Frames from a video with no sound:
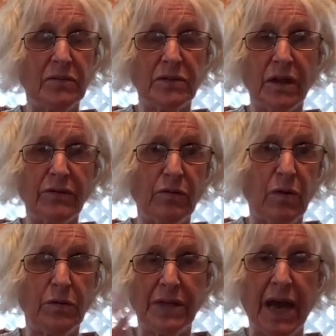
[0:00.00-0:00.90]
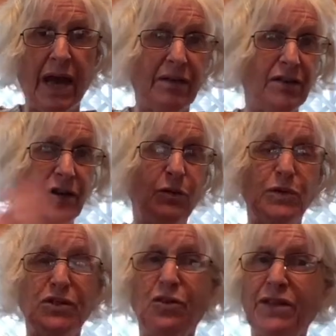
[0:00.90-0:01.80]
There's nothing wrong with that. You know, we
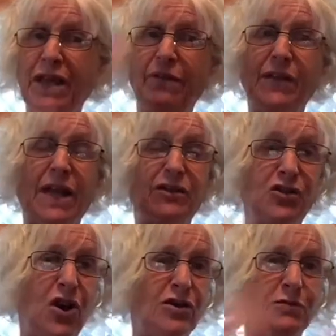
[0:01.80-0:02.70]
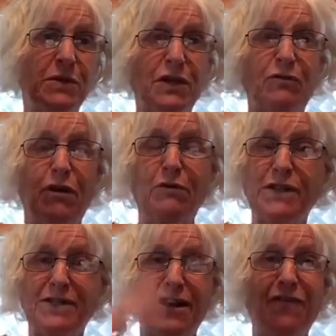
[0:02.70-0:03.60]
certainly have a lot of charge with the corona
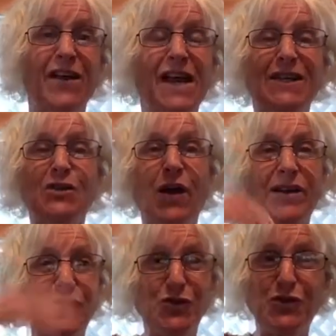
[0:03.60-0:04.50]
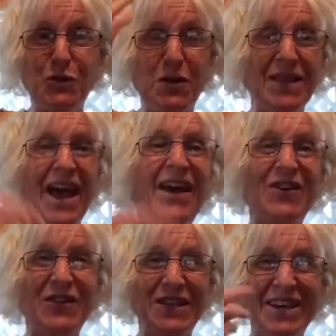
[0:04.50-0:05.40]
stuff. So as you're doing that, you're
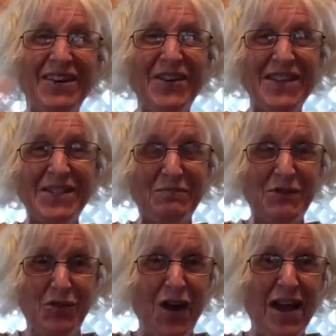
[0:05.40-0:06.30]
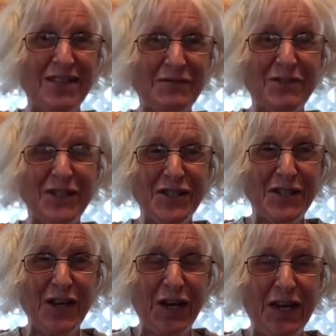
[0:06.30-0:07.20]
clearing some stress, which is
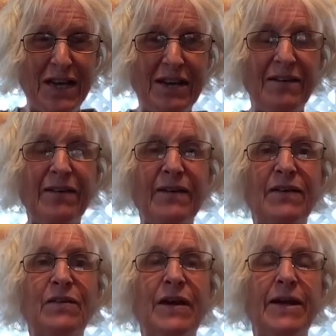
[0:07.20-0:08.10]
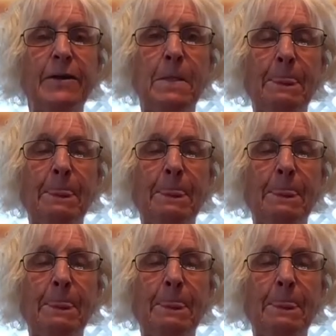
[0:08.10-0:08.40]
good, right?